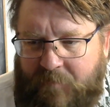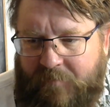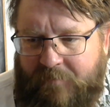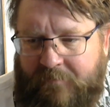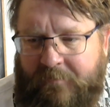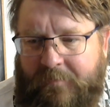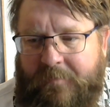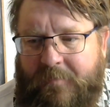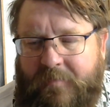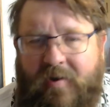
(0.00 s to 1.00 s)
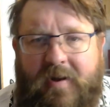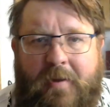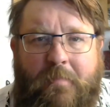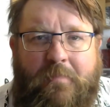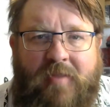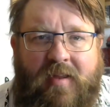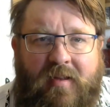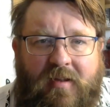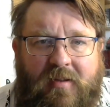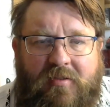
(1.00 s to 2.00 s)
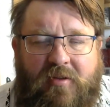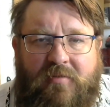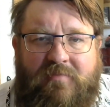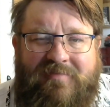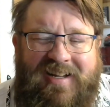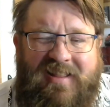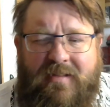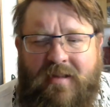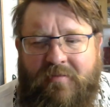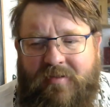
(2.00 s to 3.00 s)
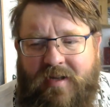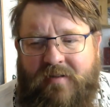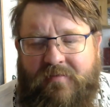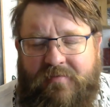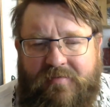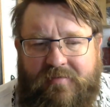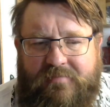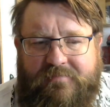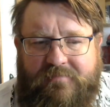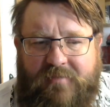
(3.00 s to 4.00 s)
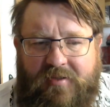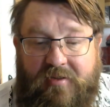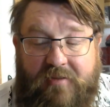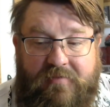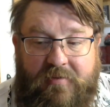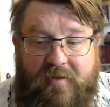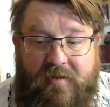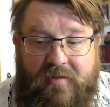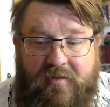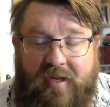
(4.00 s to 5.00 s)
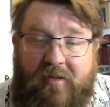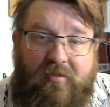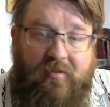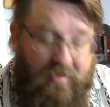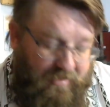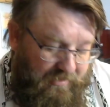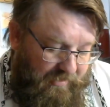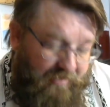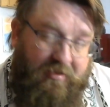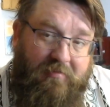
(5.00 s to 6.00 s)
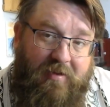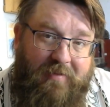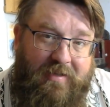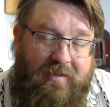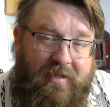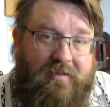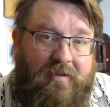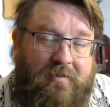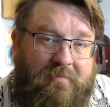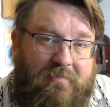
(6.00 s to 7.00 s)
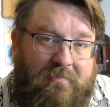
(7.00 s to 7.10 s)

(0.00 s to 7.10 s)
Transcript: Hmm. All right. So I thought that was kind of straightforward. Do you guys see why we did that though?